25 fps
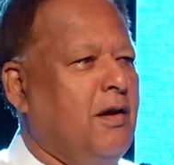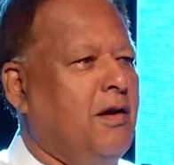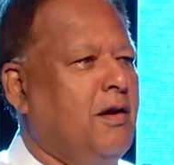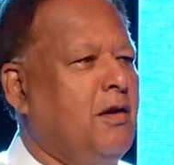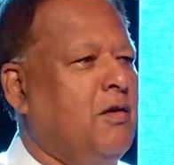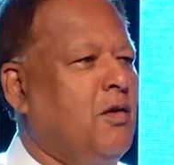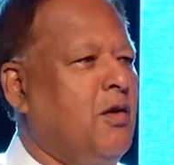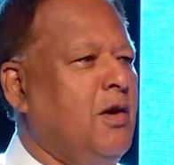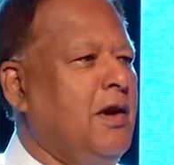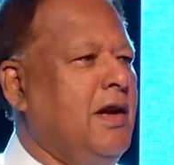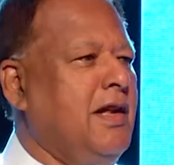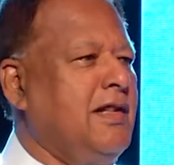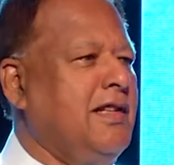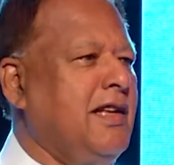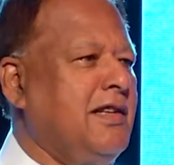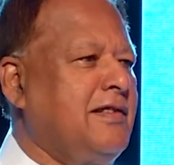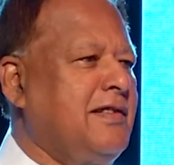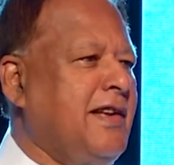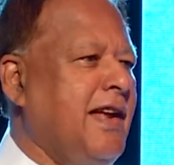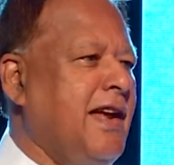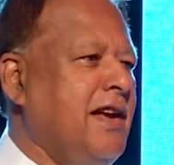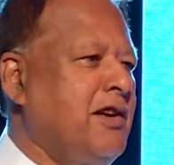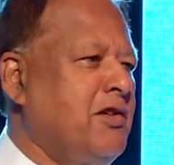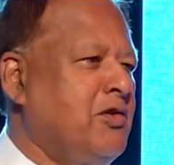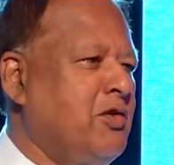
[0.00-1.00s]
only the
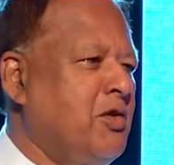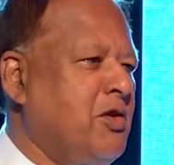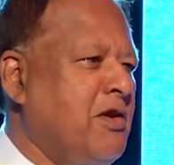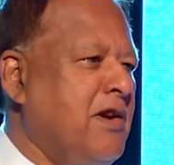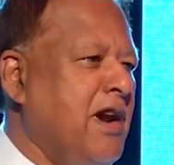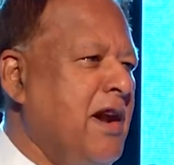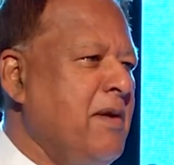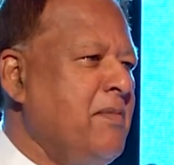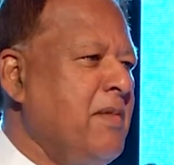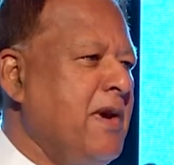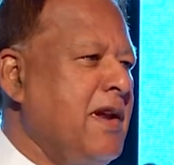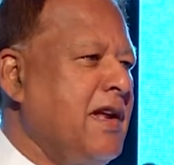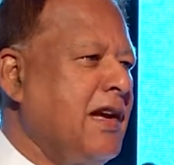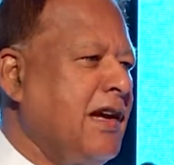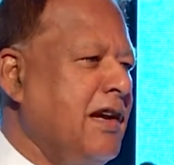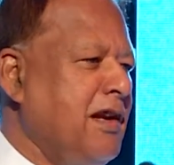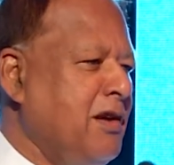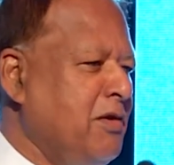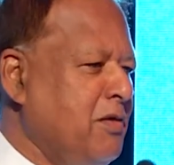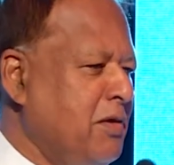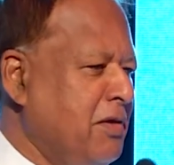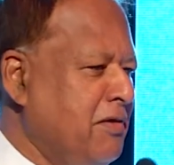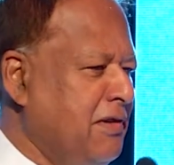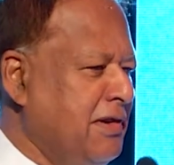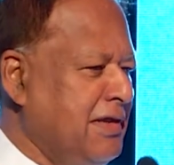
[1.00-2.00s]
state should run medical
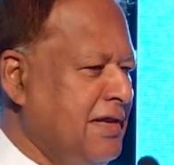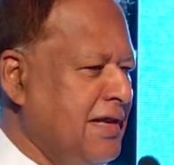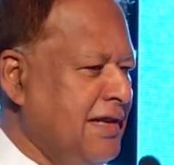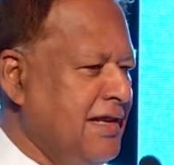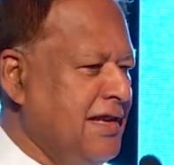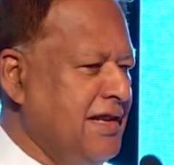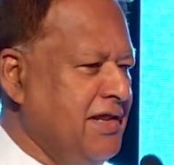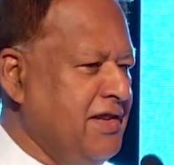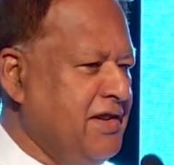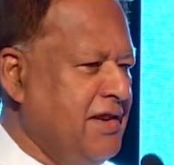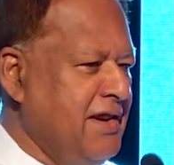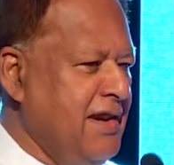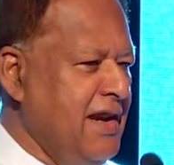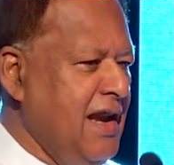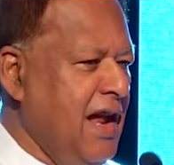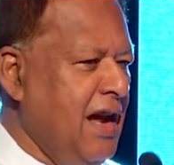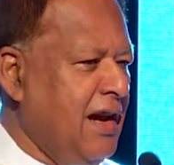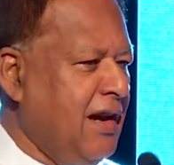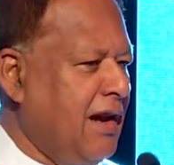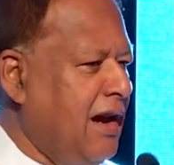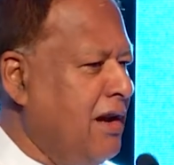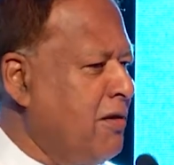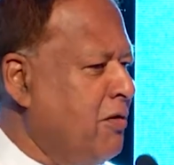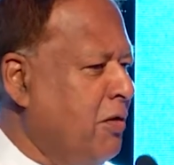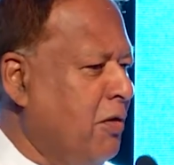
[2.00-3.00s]
university in Sri
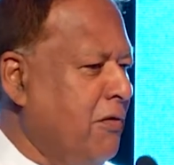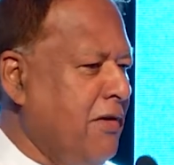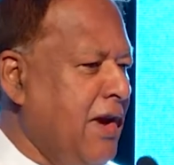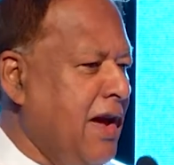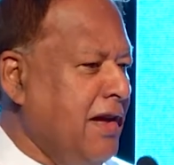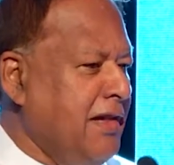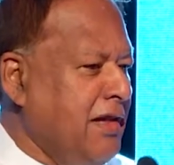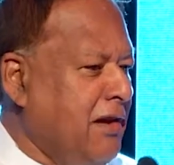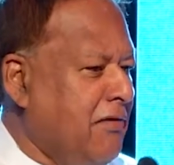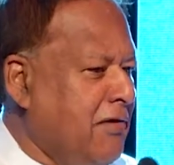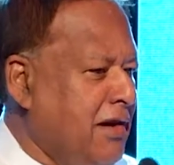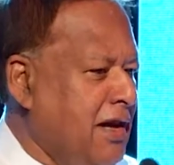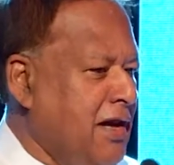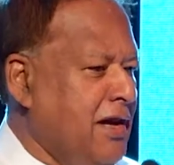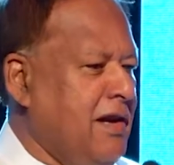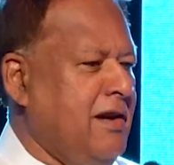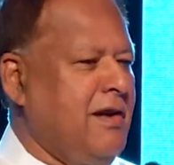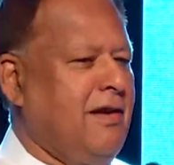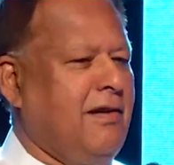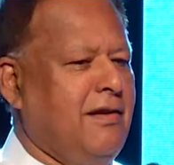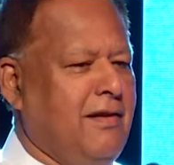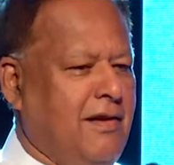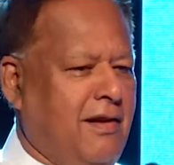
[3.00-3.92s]
Lanka. Nowhere in the world